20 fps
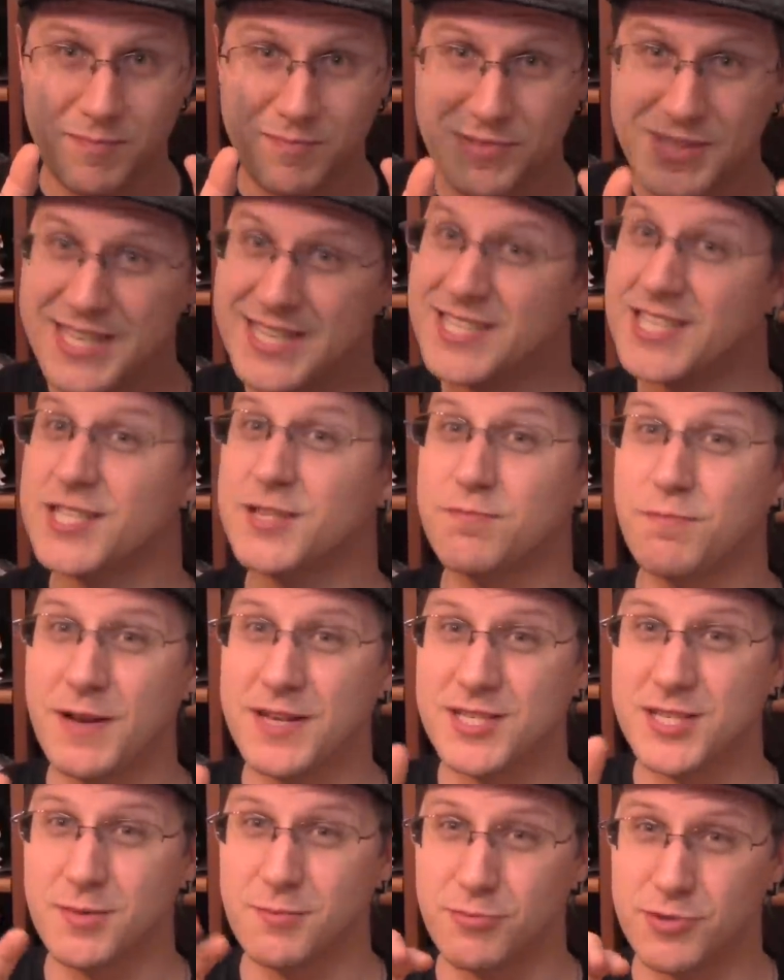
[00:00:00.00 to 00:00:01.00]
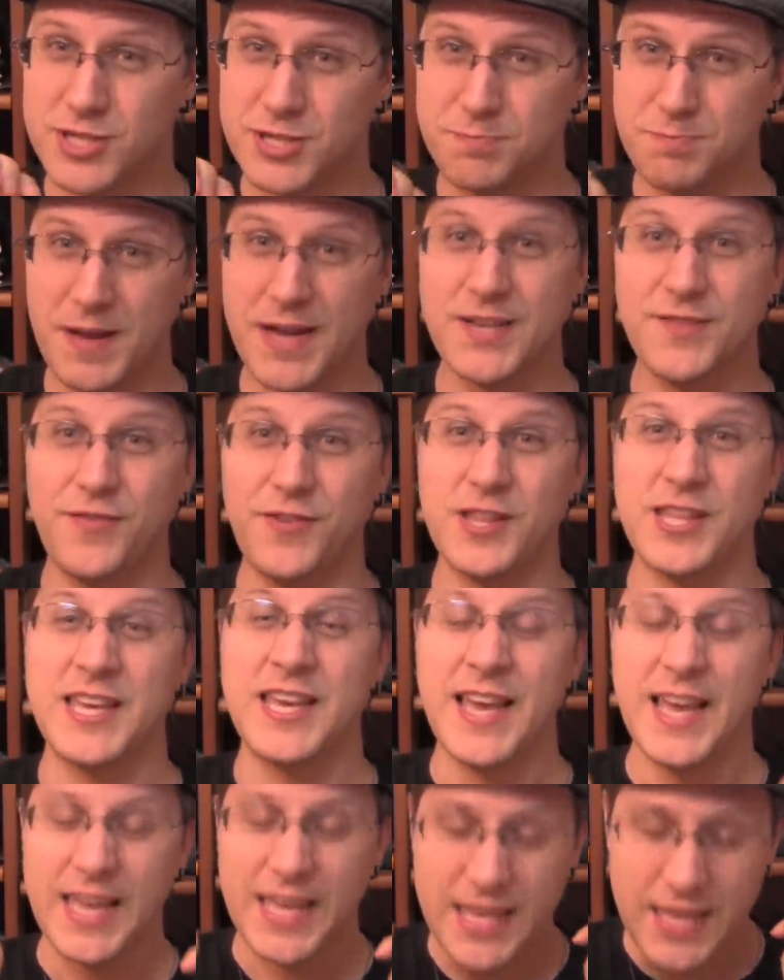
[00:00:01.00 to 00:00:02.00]
please express them
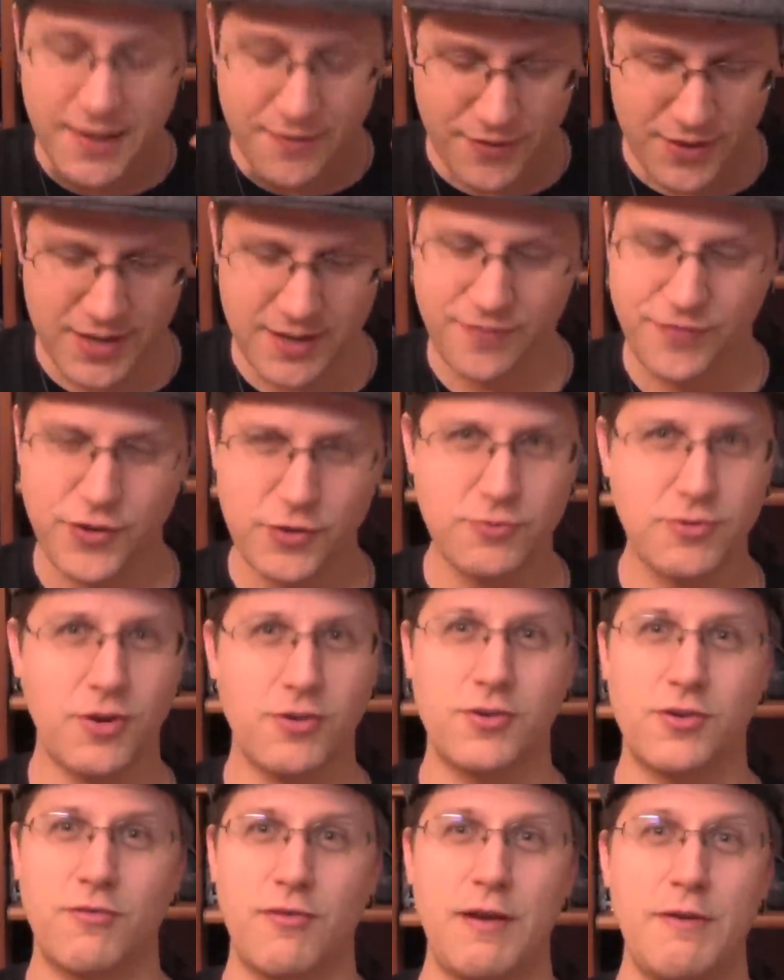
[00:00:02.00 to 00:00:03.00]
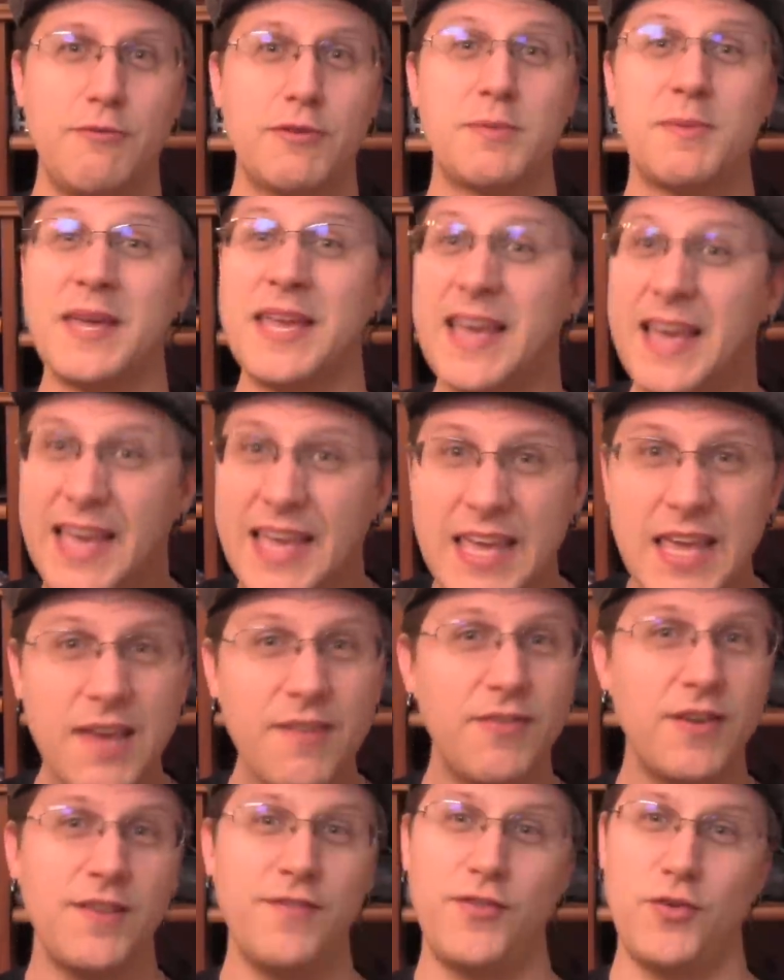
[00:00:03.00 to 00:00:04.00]
respectfully, even if you don't agree with me,
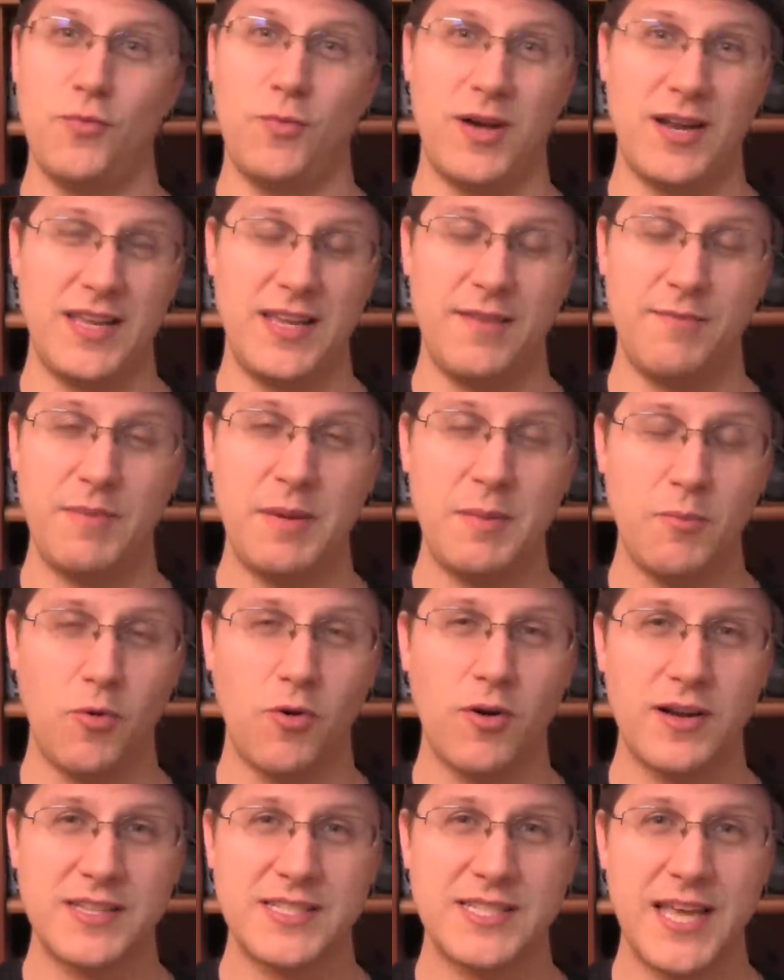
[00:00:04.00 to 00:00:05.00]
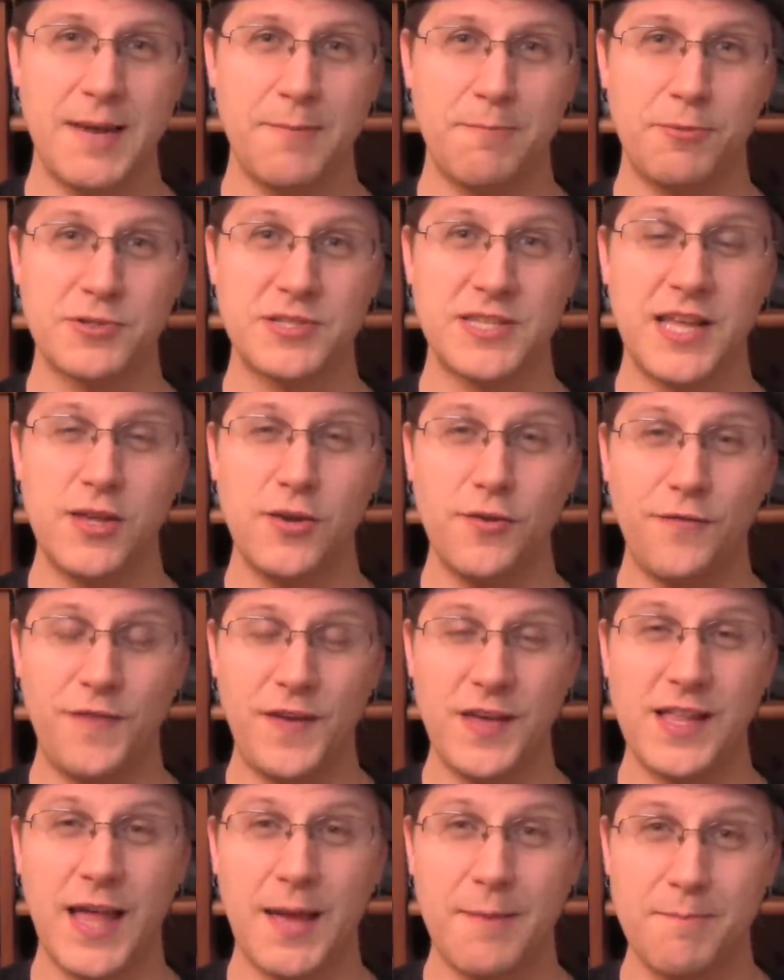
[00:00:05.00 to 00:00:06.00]
even if you want to give me more examples that you
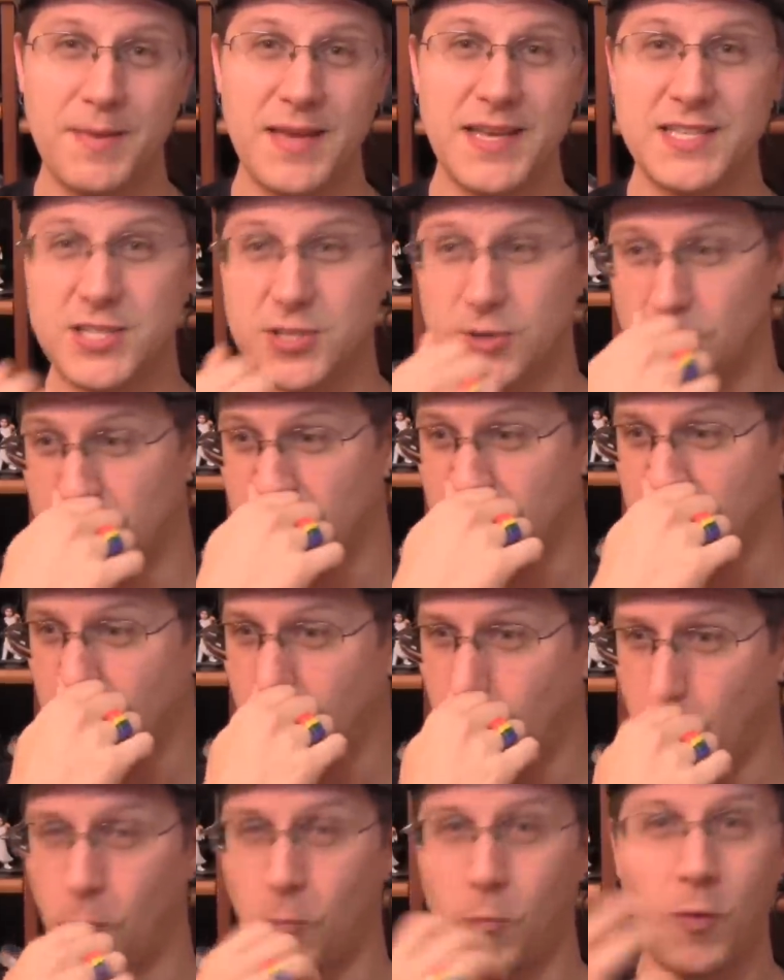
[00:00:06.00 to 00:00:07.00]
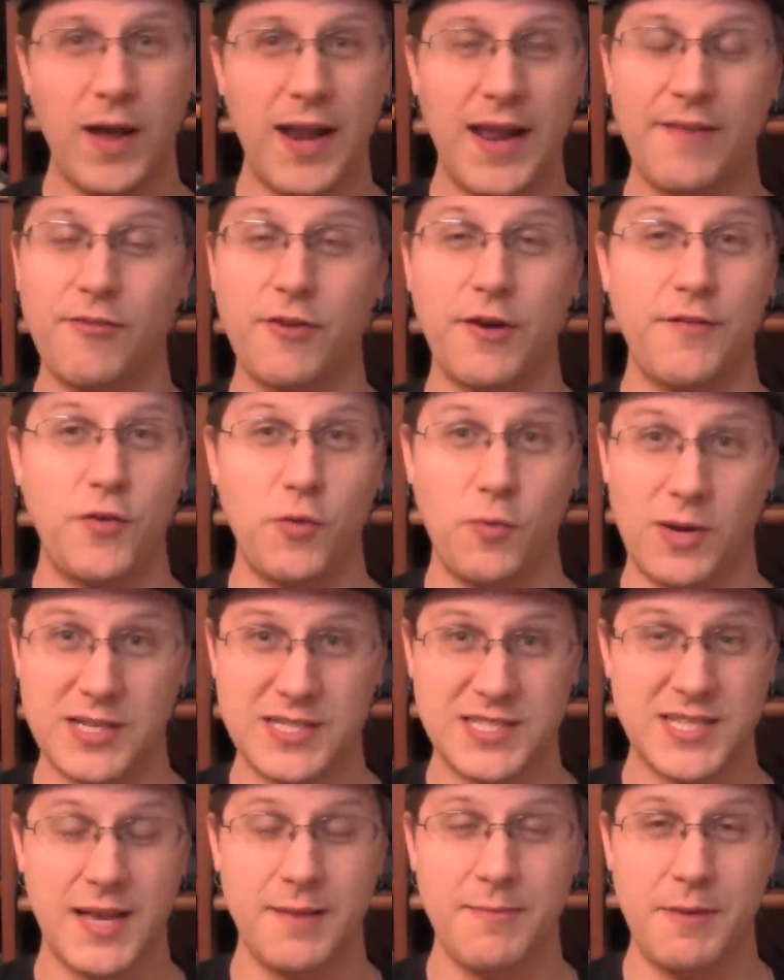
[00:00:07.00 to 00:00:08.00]
feel I missed or whatever, if you
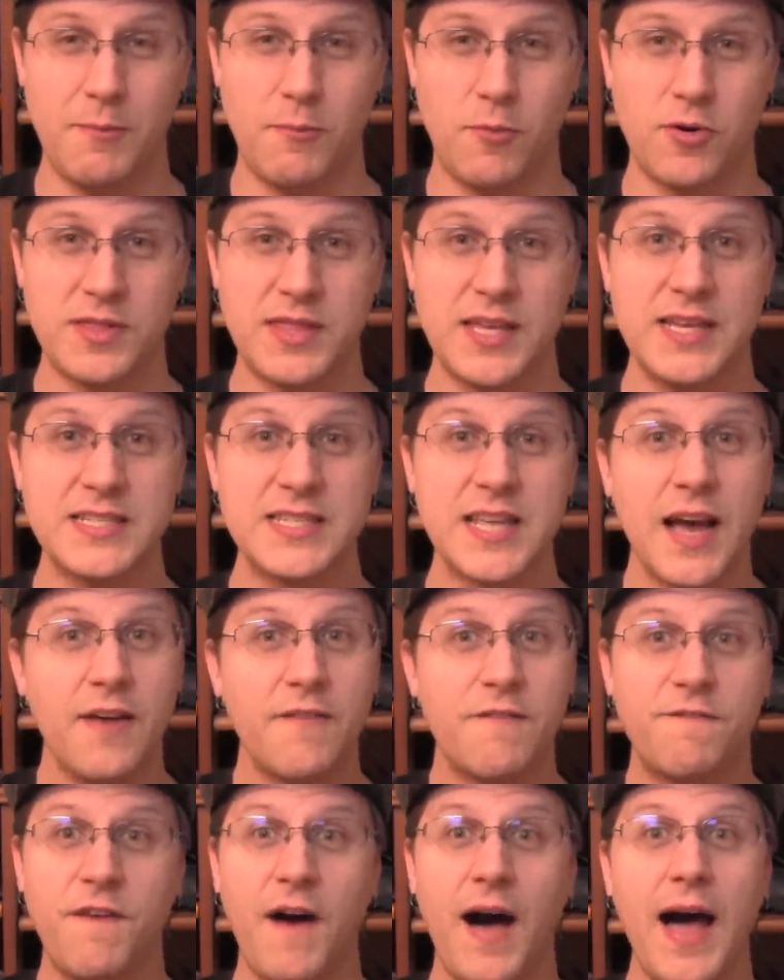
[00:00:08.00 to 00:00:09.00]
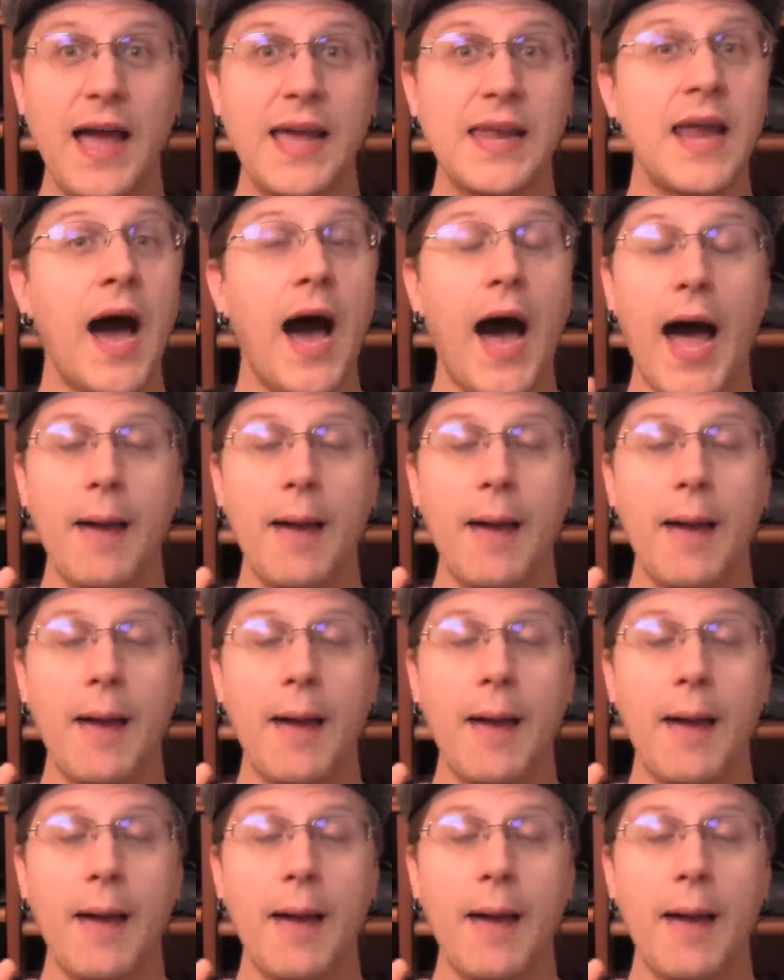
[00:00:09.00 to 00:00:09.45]
want to cite me more things, fine.